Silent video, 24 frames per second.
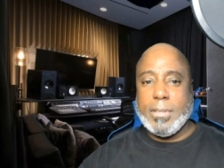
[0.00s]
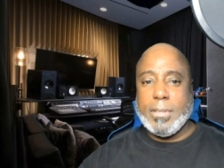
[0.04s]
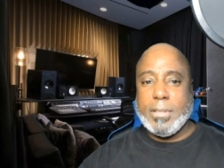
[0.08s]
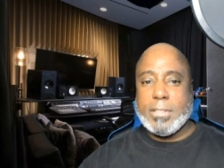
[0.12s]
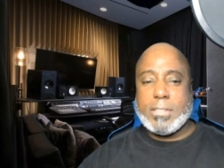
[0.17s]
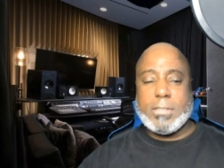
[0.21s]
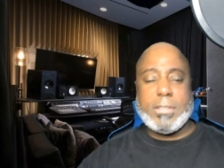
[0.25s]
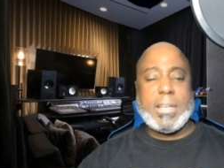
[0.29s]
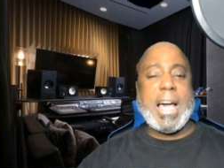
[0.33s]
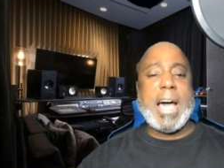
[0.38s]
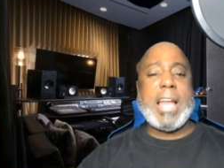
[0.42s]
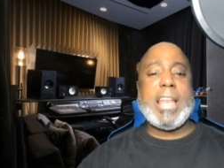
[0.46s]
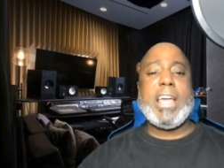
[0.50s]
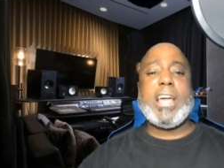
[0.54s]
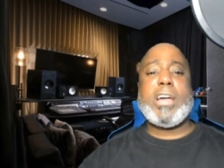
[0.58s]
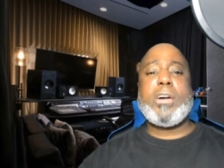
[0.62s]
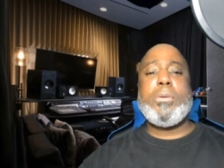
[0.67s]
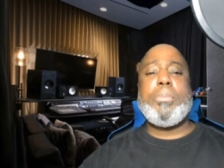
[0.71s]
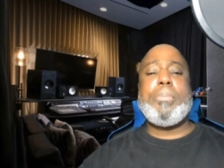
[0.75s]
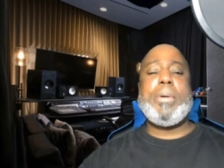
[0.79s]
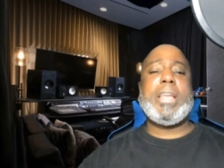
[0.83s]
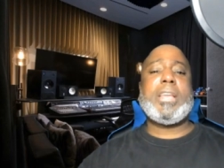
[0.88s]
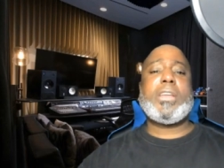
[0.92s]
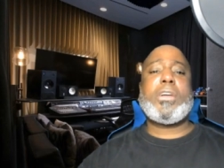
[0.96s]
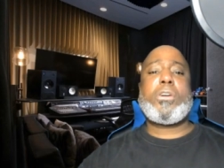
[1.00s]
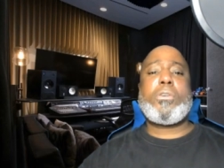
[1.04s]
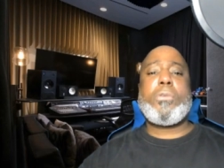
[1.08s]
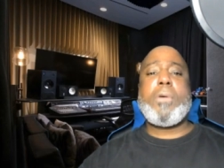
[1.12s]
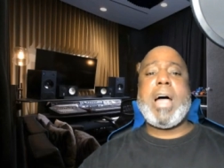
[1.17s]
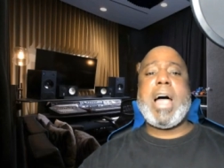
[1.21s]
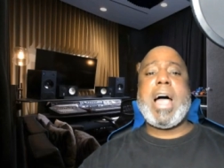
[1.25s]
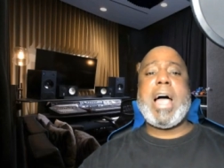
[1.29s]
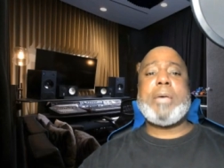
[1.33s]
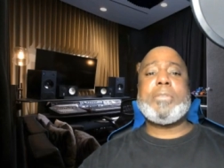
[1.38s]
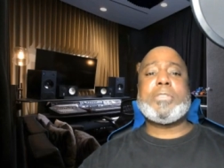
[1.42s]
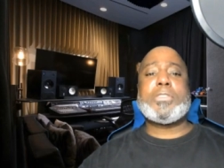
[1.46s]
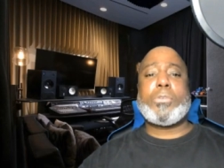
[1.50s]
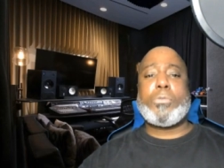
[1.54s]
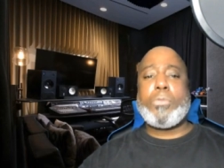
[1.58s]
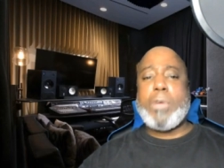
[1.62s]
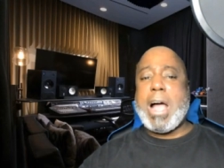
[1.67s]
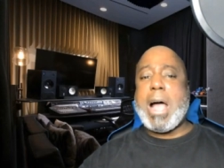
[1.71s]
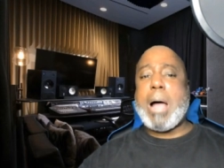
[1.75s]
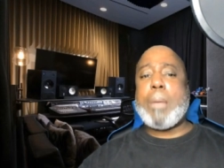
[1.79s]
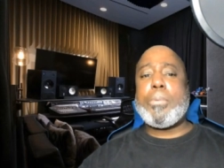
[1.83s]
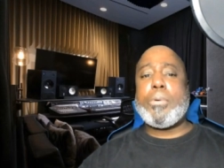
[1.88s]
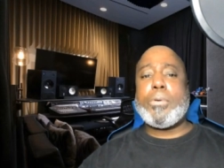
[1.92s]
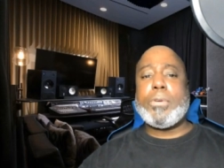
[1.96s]
So now they're committing crimes and
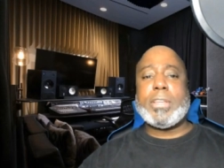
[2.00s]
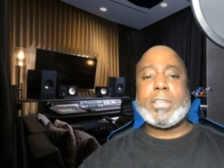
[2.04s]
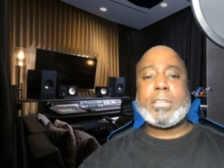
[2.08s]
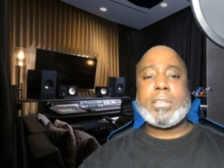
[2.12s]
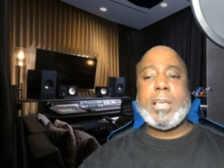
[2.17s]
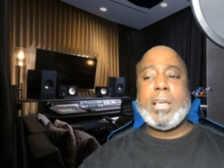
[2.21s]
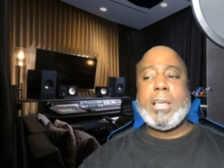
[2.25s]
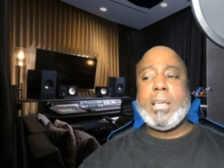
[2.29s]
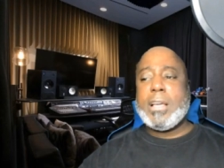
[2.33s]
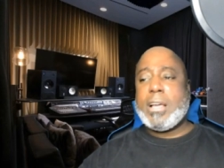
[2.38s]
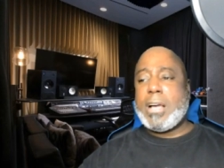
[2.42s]
robberies,